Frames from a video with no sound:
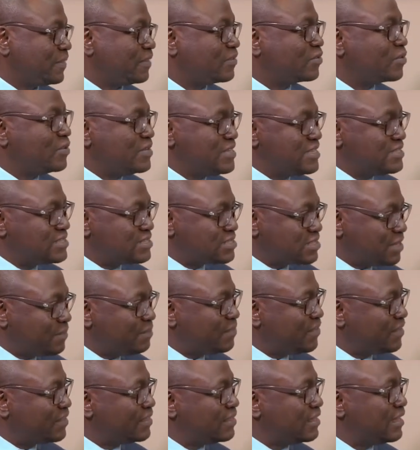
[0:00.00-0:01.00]
So it's
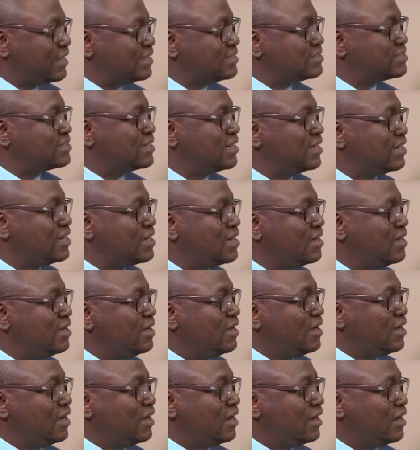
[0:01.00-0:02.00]
something that uh,
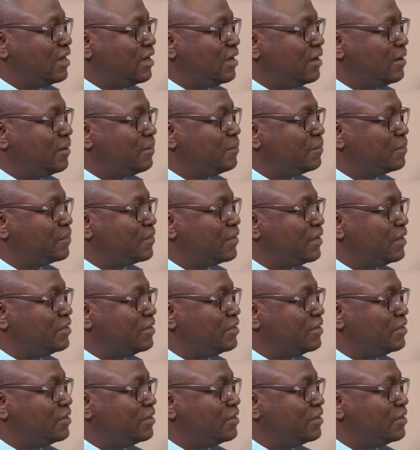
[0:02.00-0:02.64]
um,